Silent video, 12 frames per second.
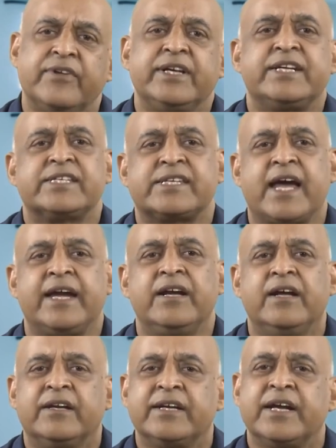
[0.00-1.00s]
will
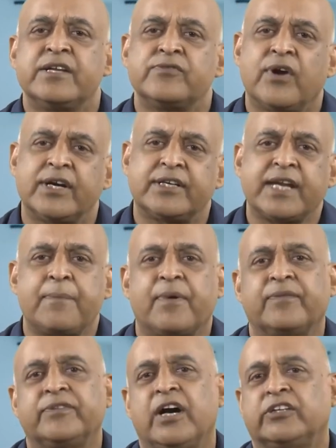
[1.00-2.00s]
decide that is what type
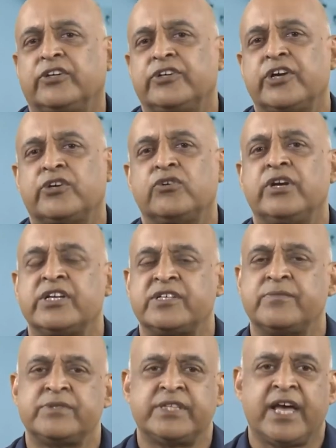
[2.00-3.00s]
of the authoritative
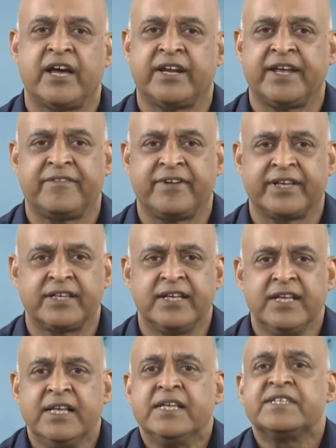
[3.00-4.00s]
leaderships they are having.
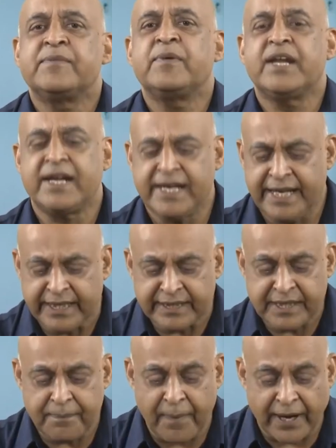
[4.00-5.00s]
Similarly,
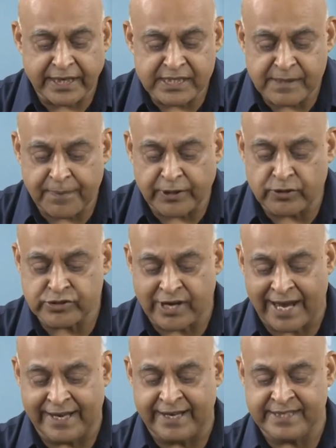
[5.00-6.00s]
the participative
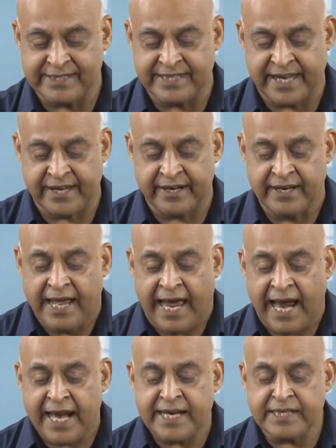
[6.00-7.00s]
style is there,
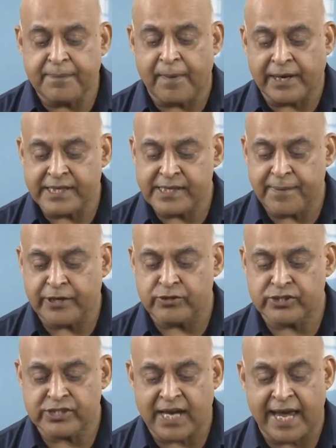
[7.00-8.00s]
and in the participative
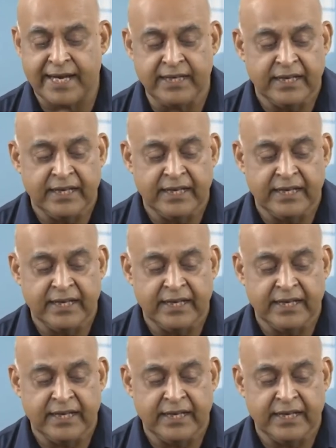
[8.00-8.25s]
style